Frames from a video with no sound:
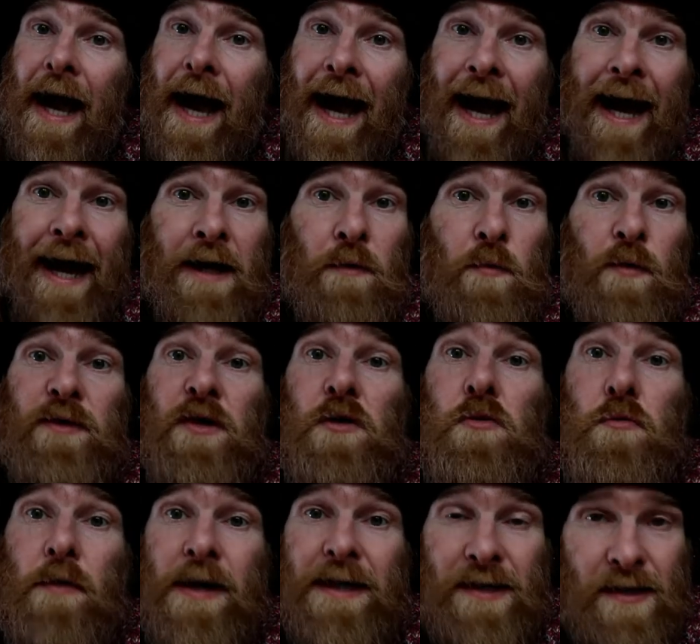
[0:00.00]
and was a
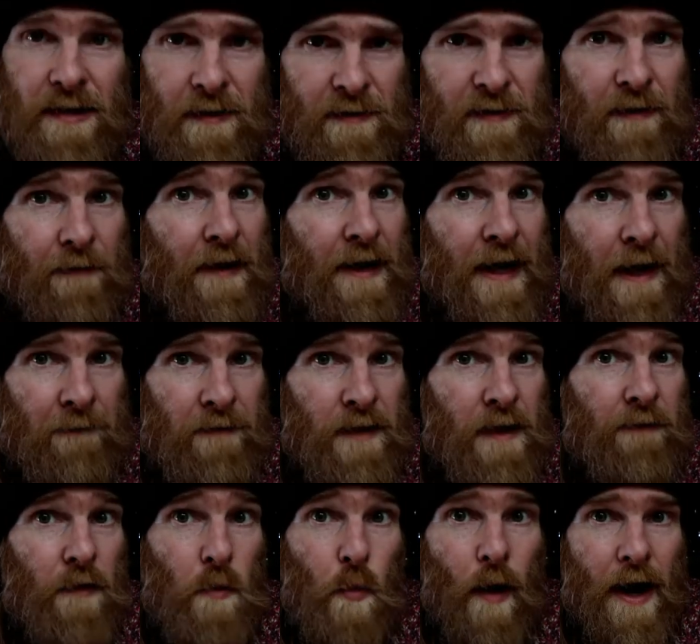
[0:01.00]
great use of the
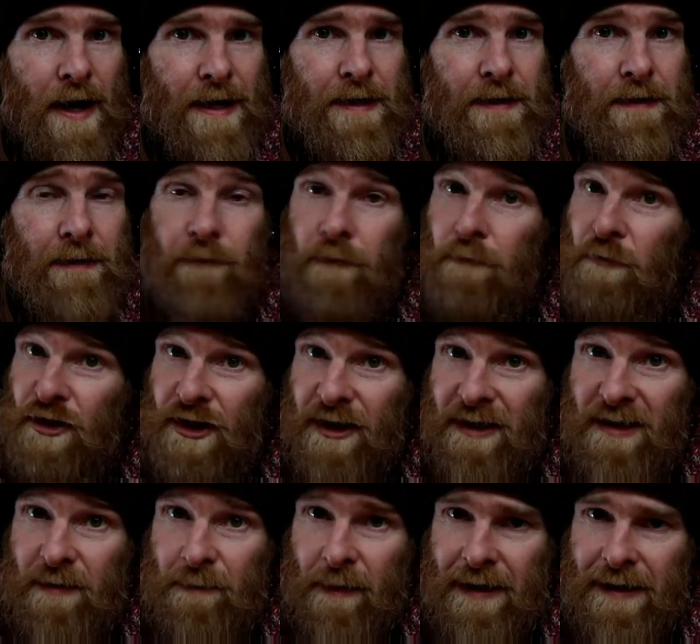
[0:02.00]
leftover whey from
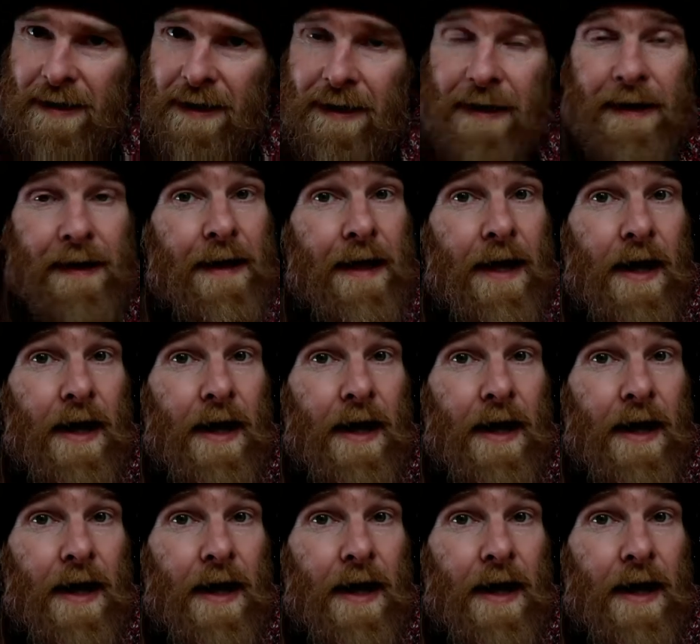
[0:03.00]
cheese making